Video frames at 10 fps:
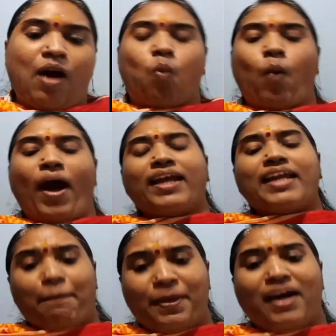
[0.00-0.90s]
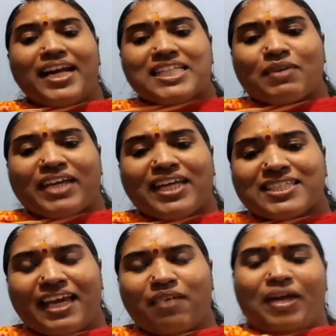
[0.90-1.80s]
While in appearance, you can
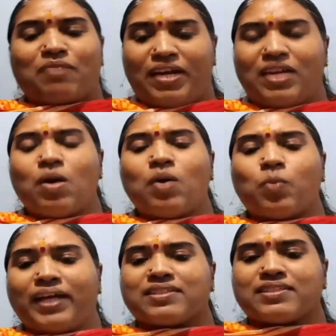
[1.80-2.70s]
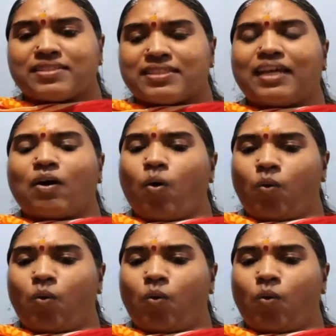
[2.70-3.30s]
see, whenever we see,